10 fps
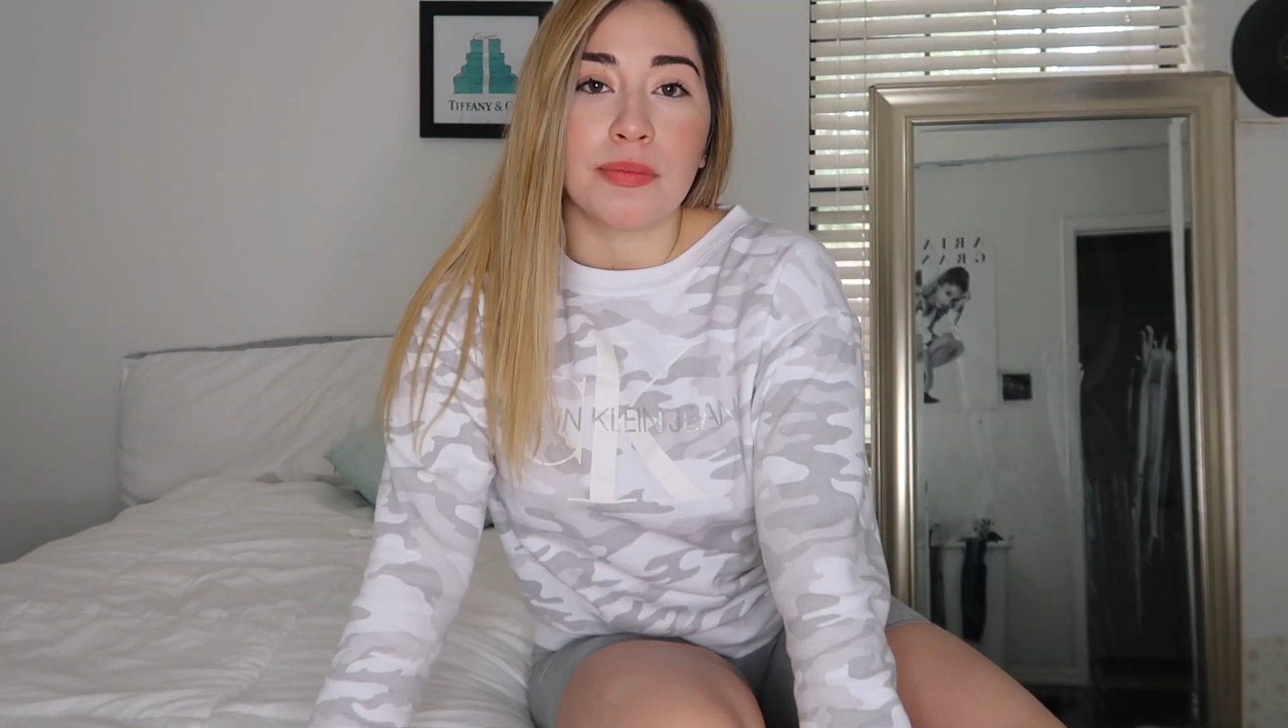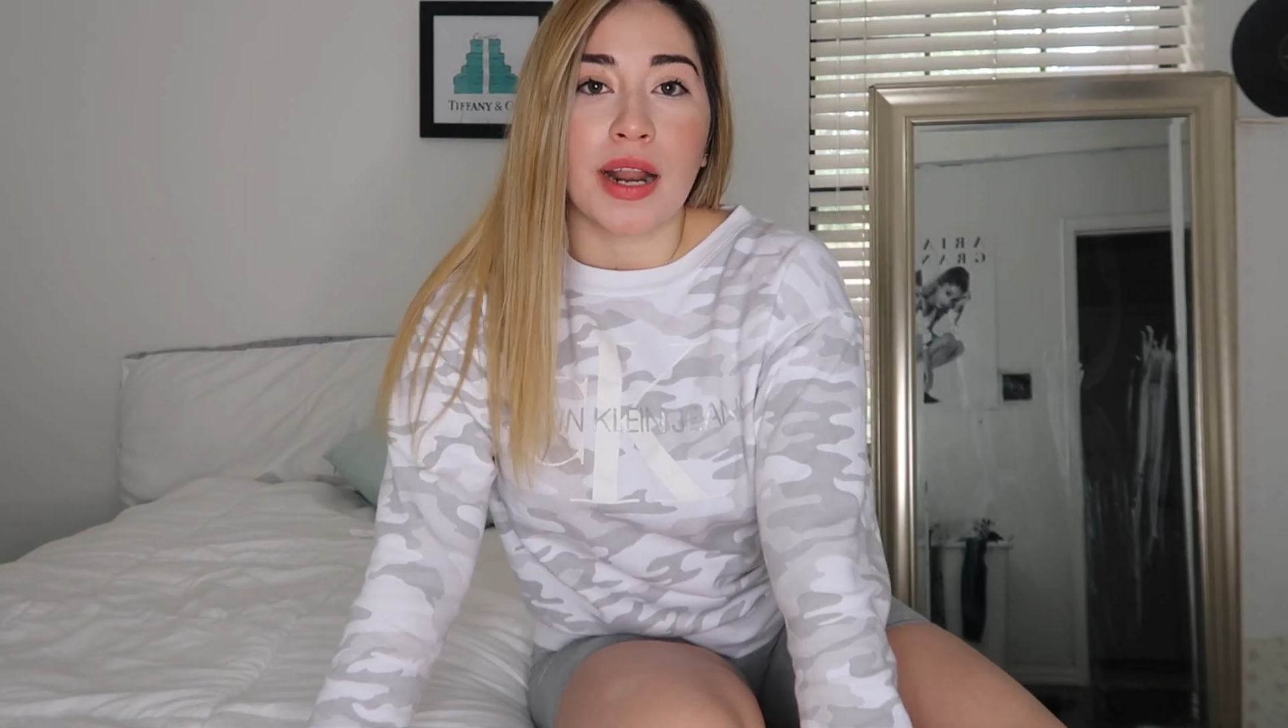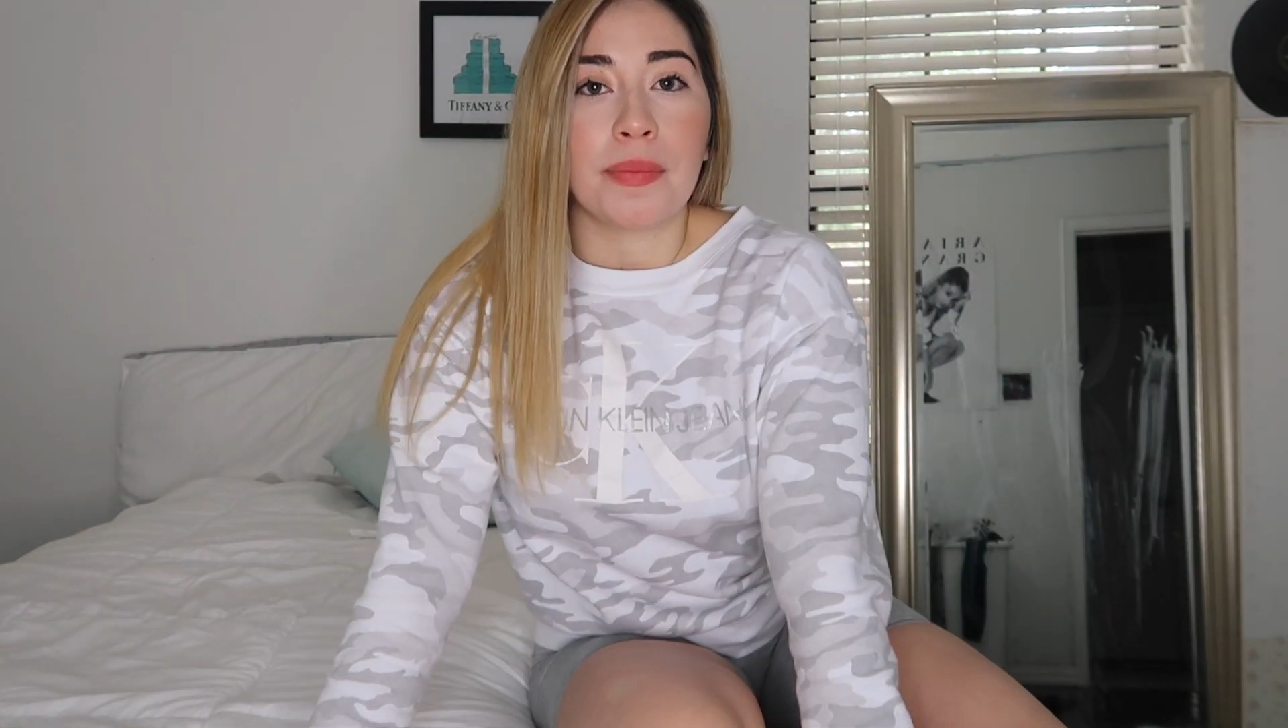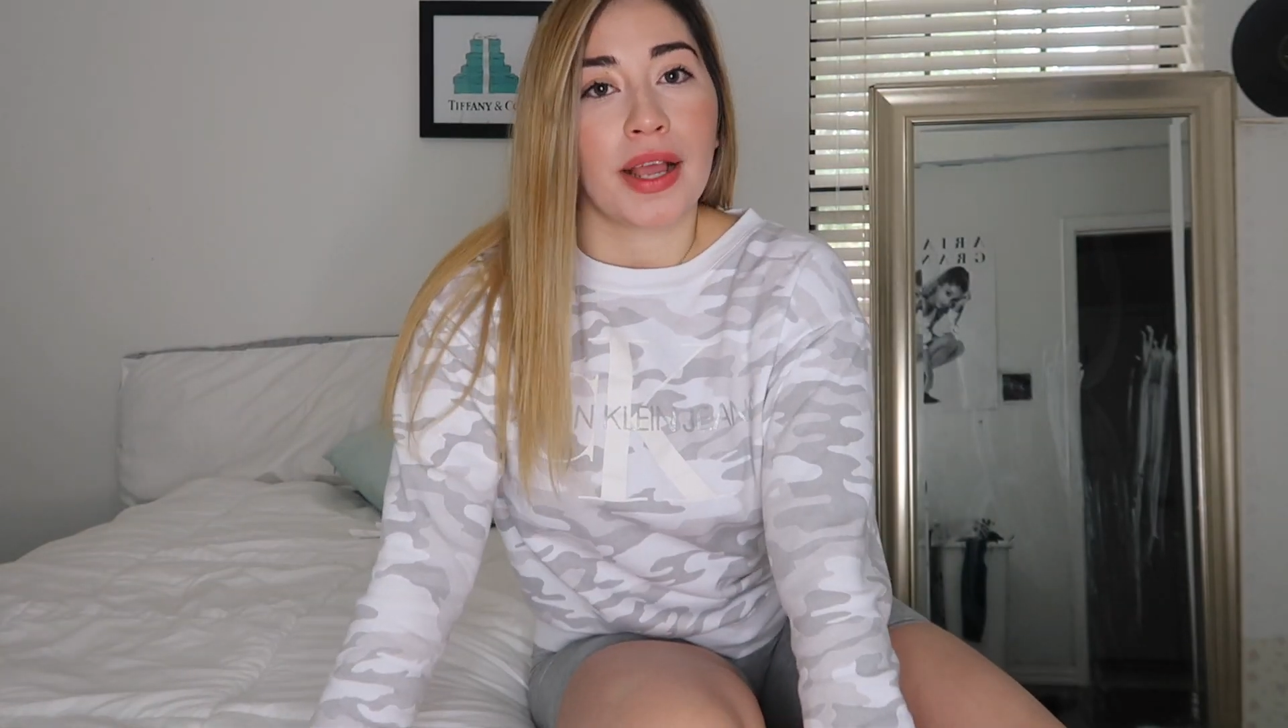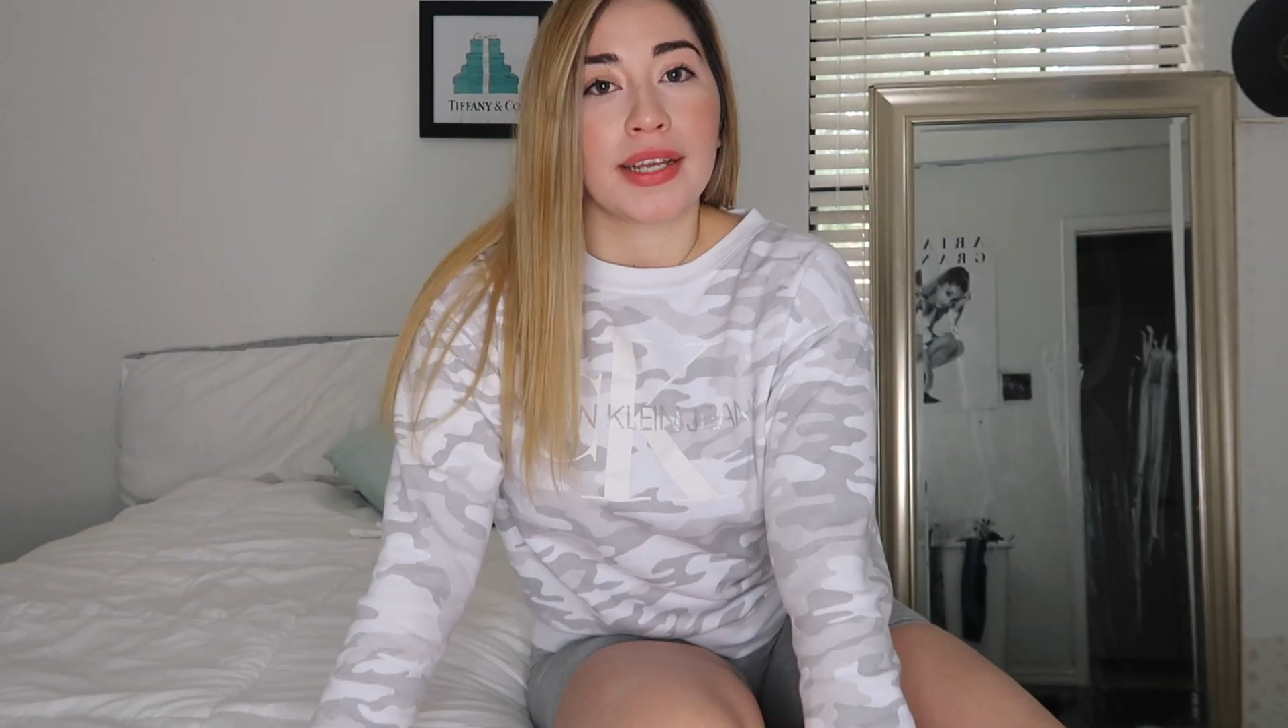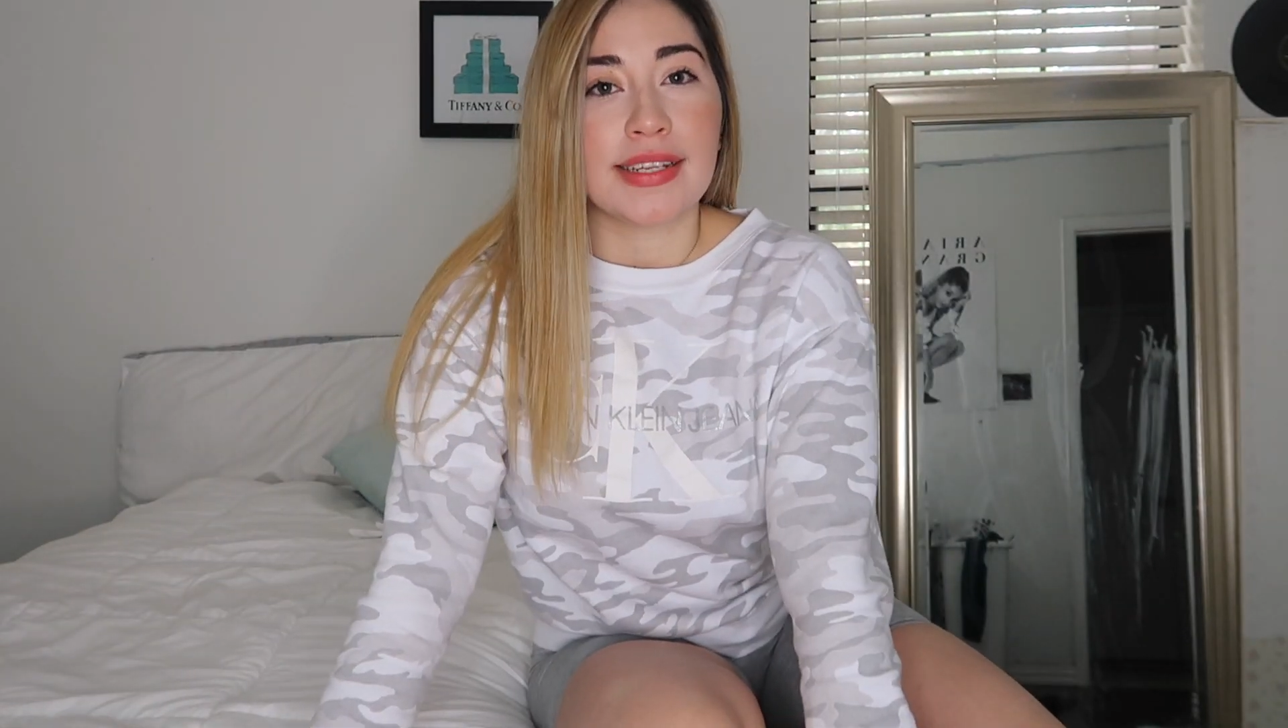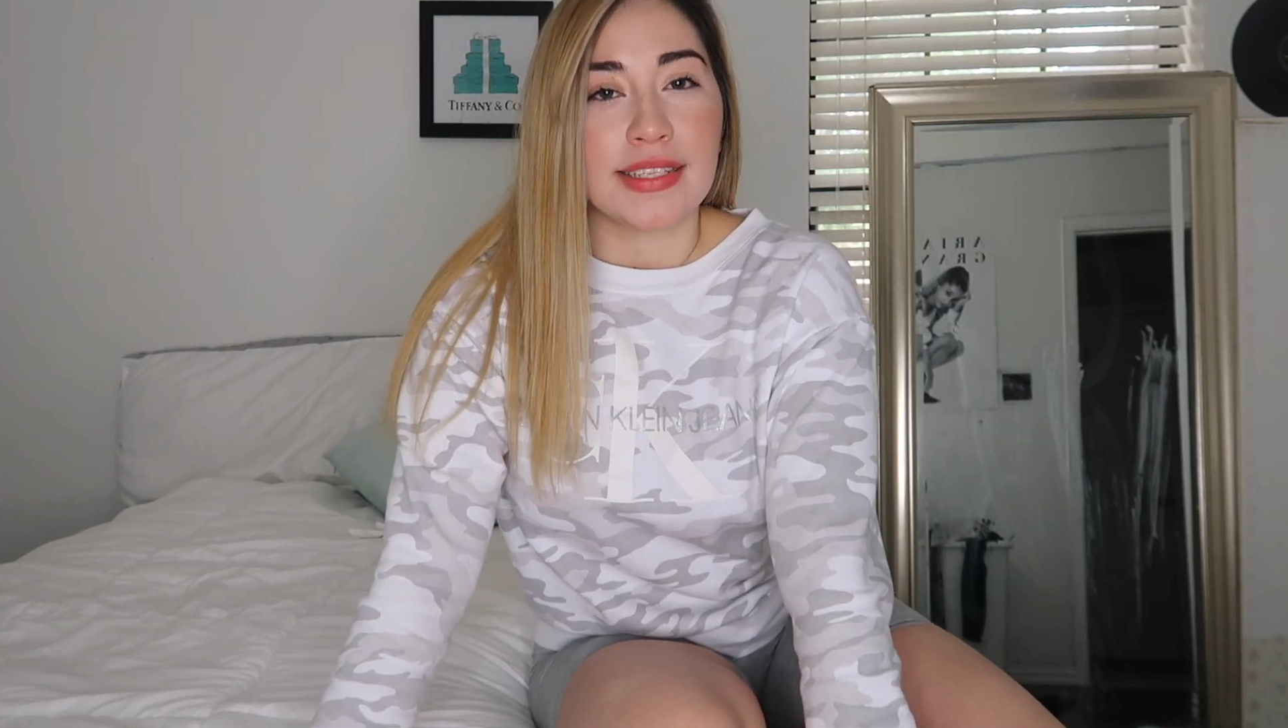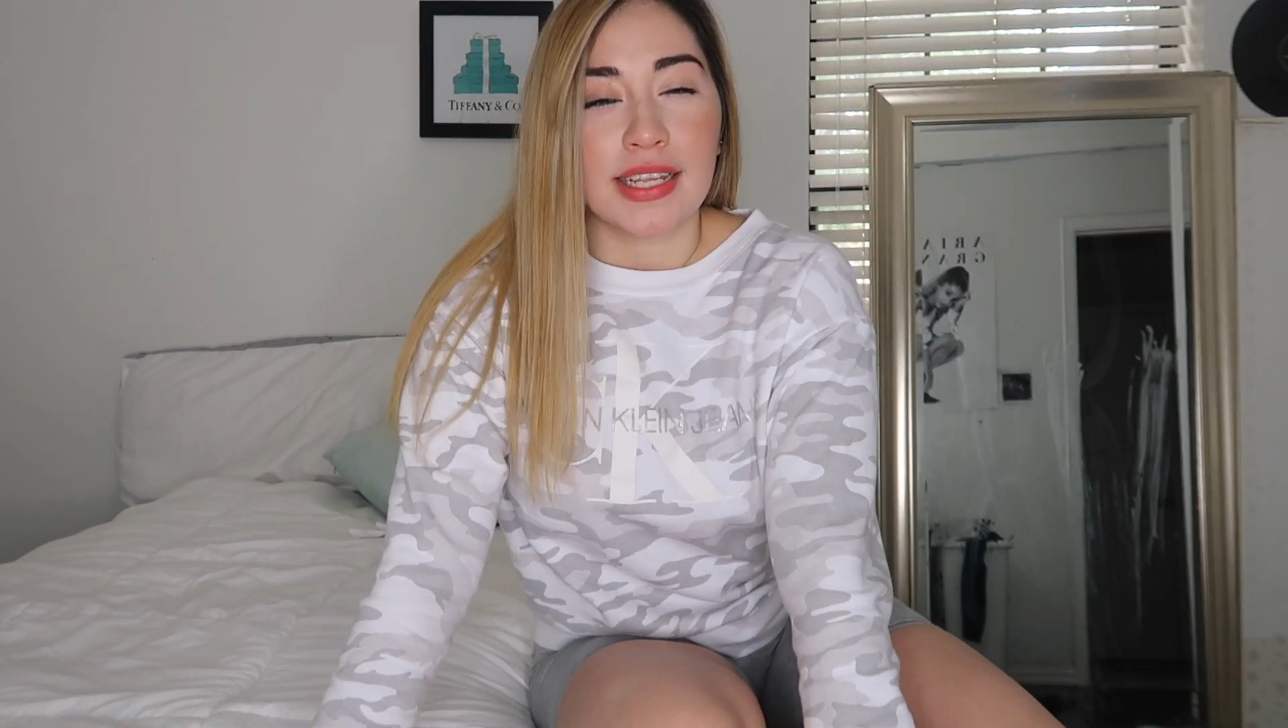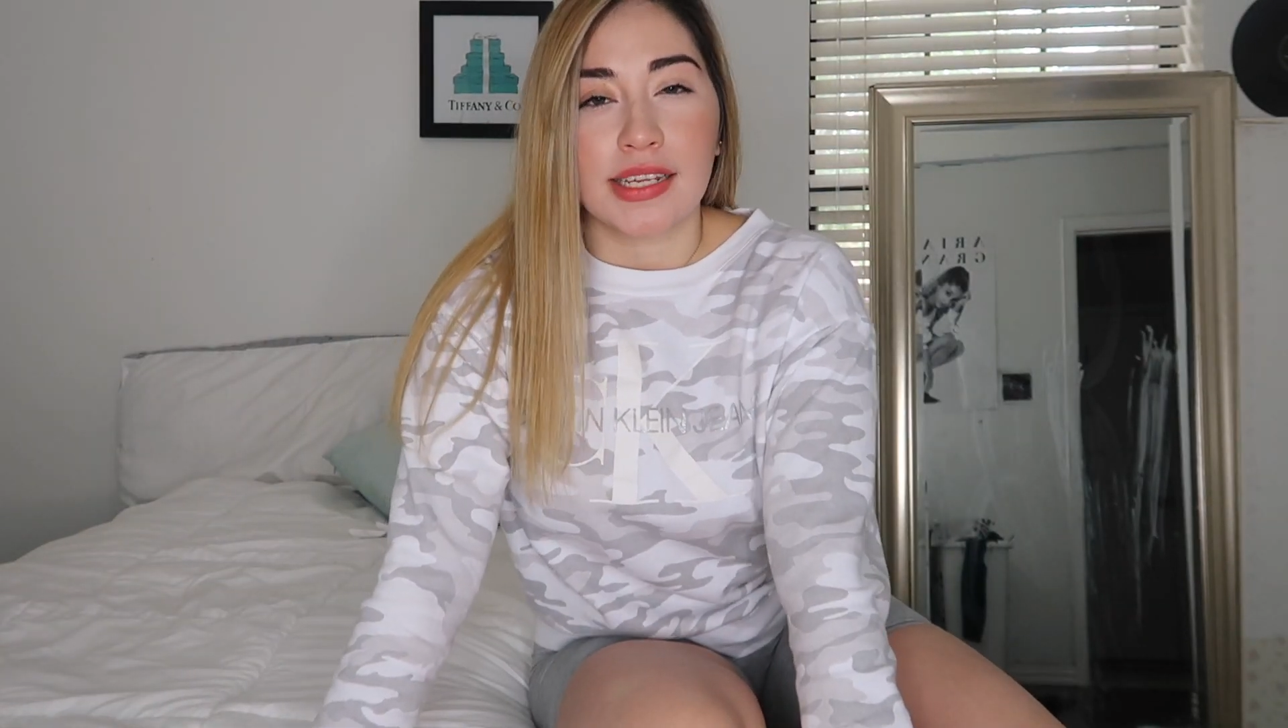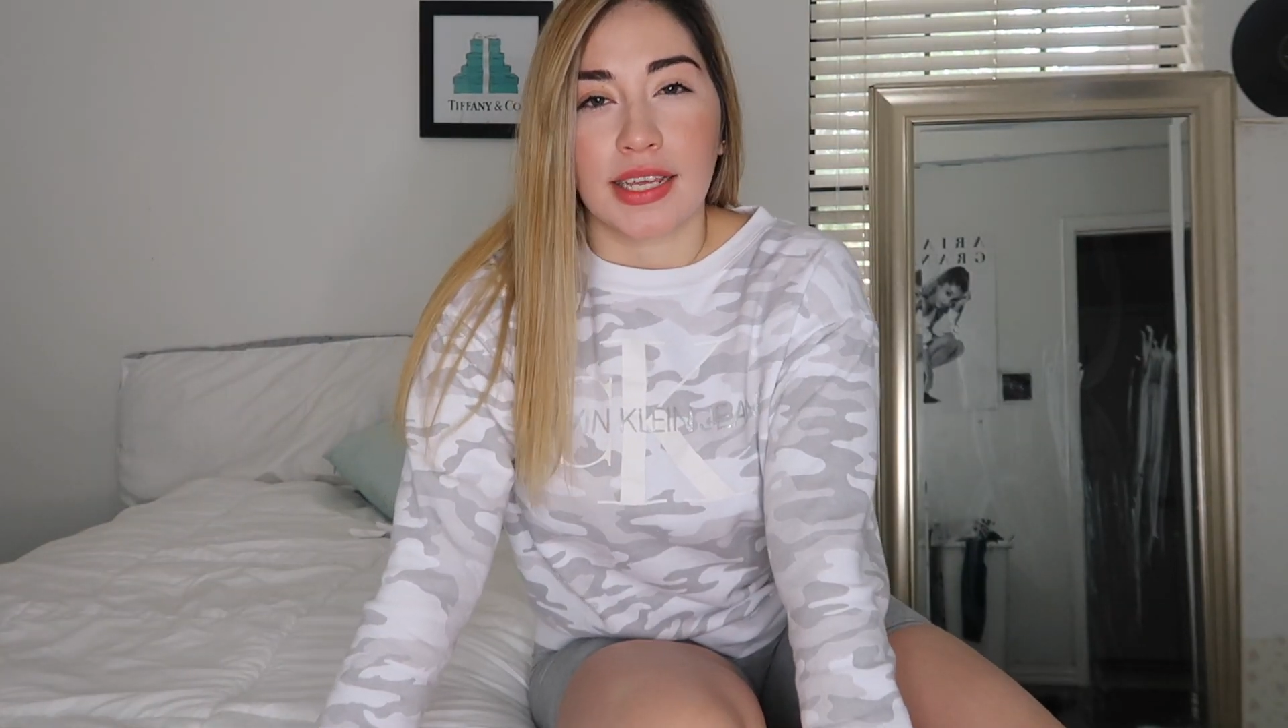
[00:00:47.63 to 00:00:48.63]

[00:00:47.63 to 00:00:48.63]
but I'm not gonna say